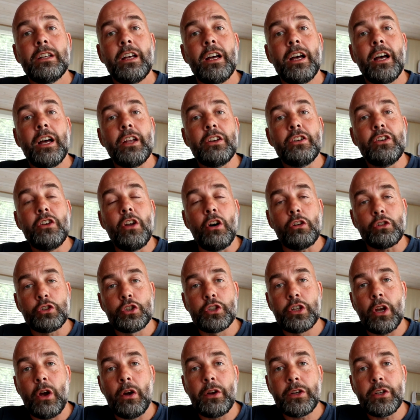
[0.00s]
Uh, not
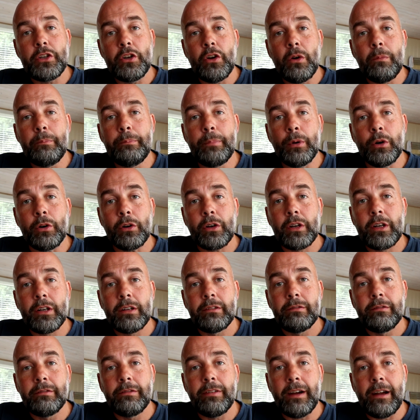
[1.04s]
showing your
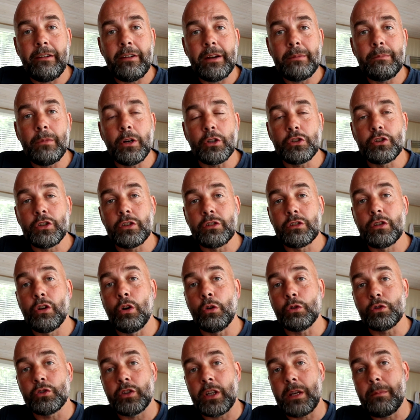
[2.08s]
book very much at
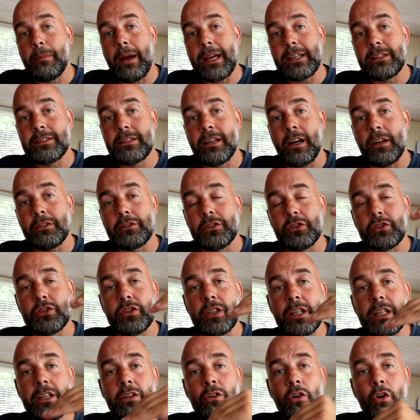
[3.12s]
all. So you may start to
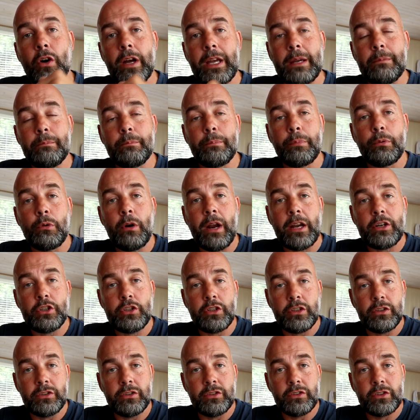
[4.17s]
see your
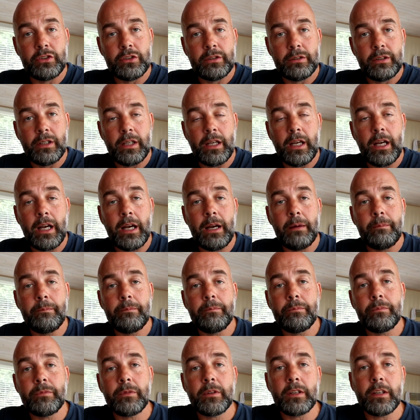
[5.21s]
impressions
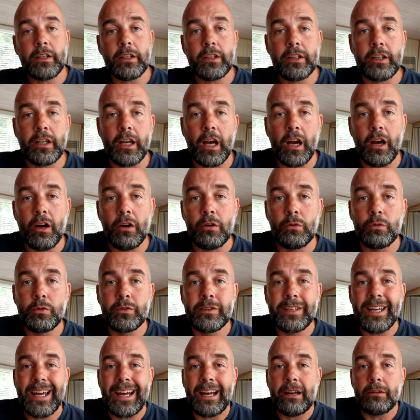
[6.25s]
um, go
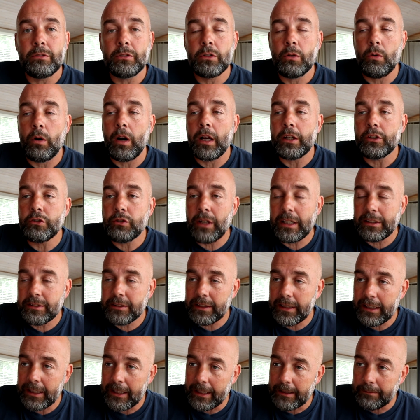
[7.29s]
down quite
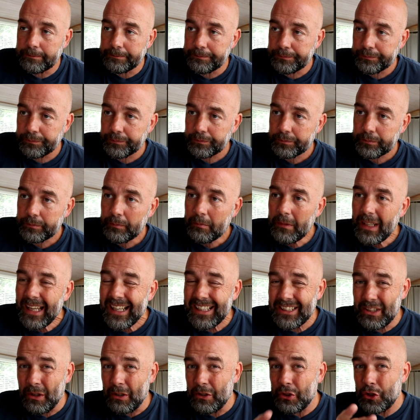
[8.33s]
drastically.
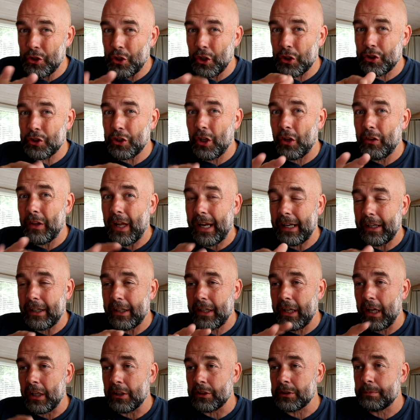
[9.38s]
So it's just on that
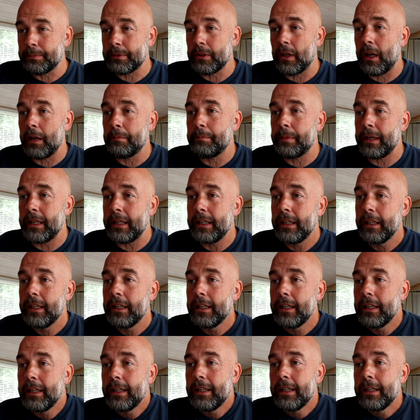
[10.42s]
cusp, so I'd be,
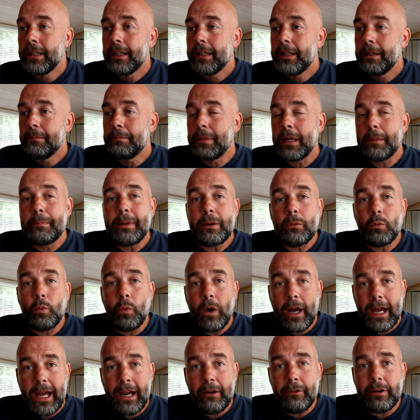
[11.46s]
be a bit
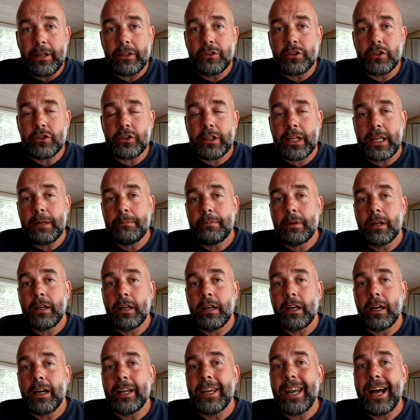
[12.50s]
wary, just keep
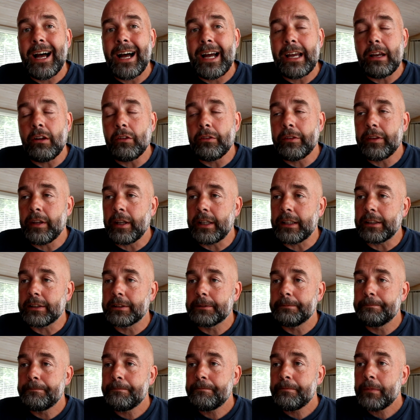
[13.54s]
a, an eye on
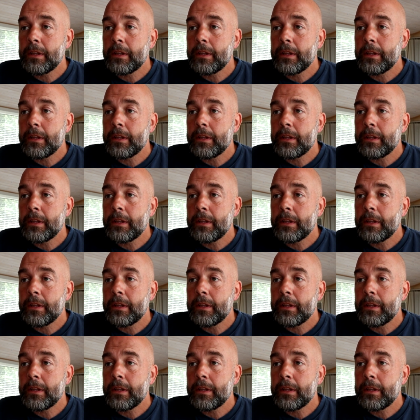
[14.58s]
things.